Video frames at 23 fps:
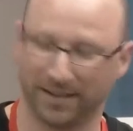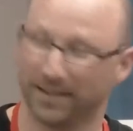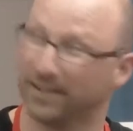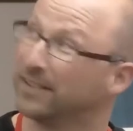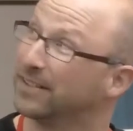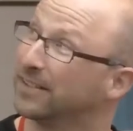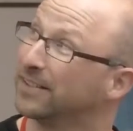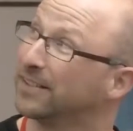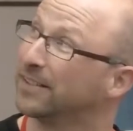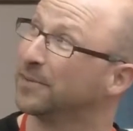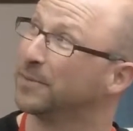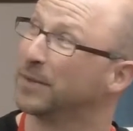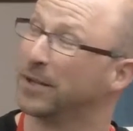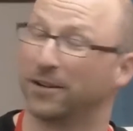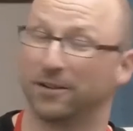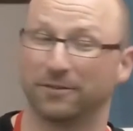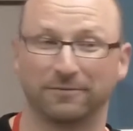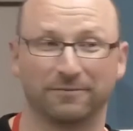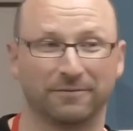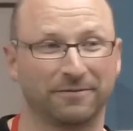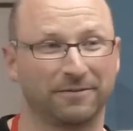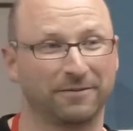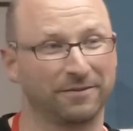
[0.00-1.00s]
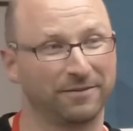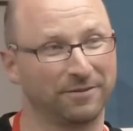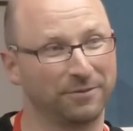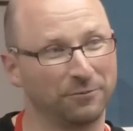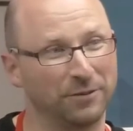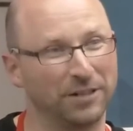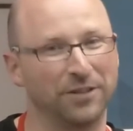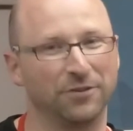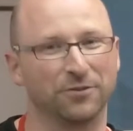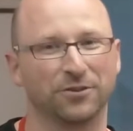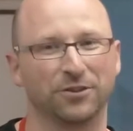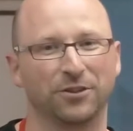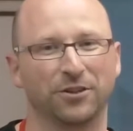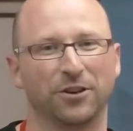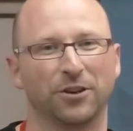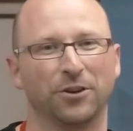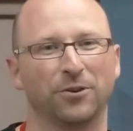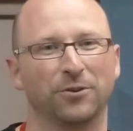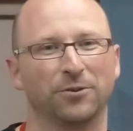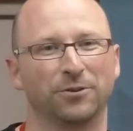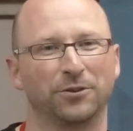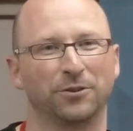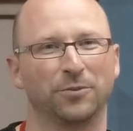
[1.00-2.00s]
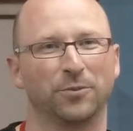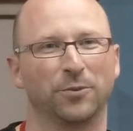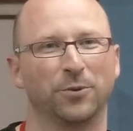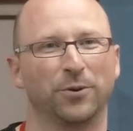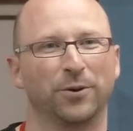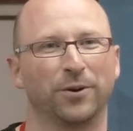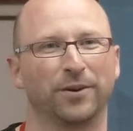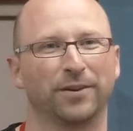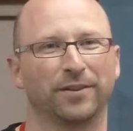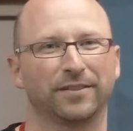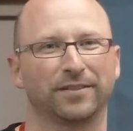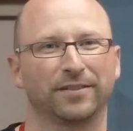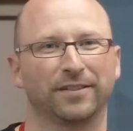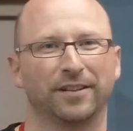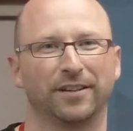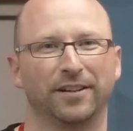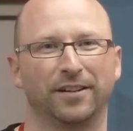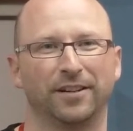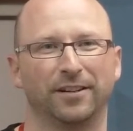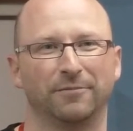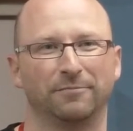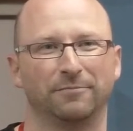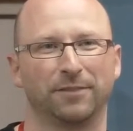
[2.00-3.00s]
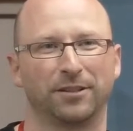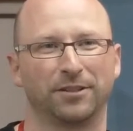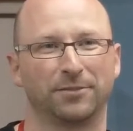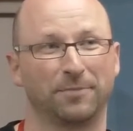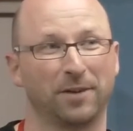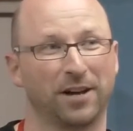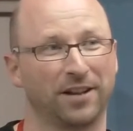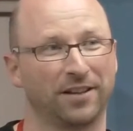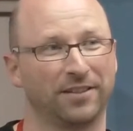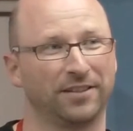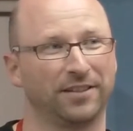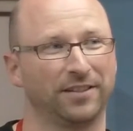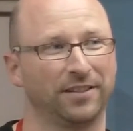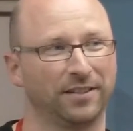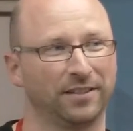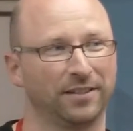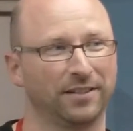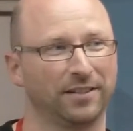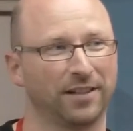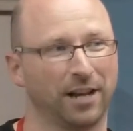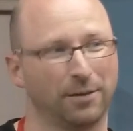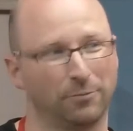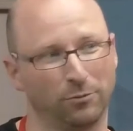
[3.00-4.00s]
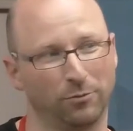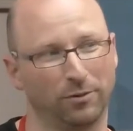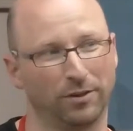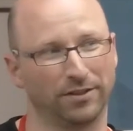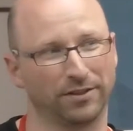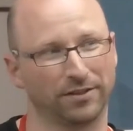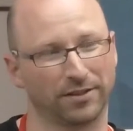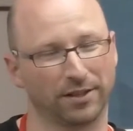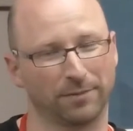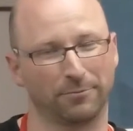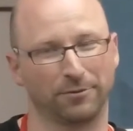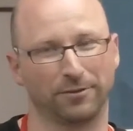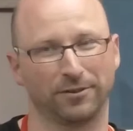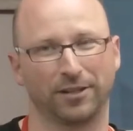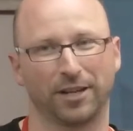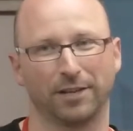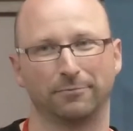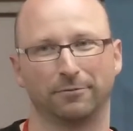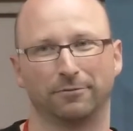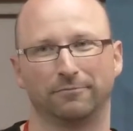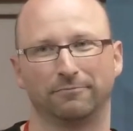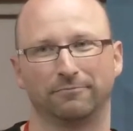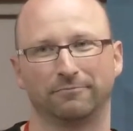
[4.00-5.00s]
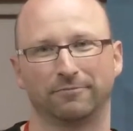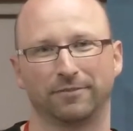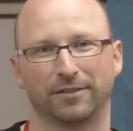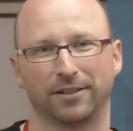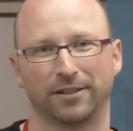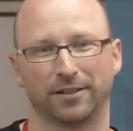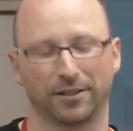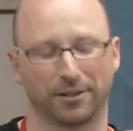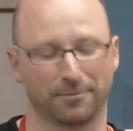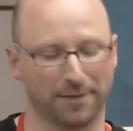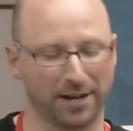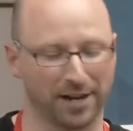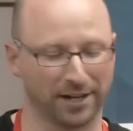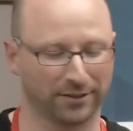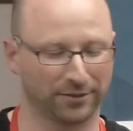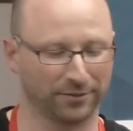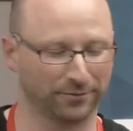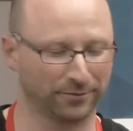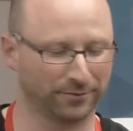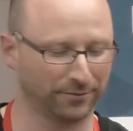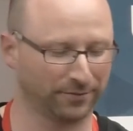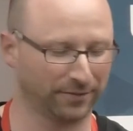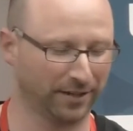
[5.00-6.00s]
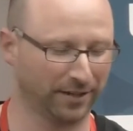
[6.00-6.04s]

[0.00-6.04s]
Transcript: This is about three years ago, a little more. Um, I spotted the, uh, the Alba 1 submarine cable uh, come active.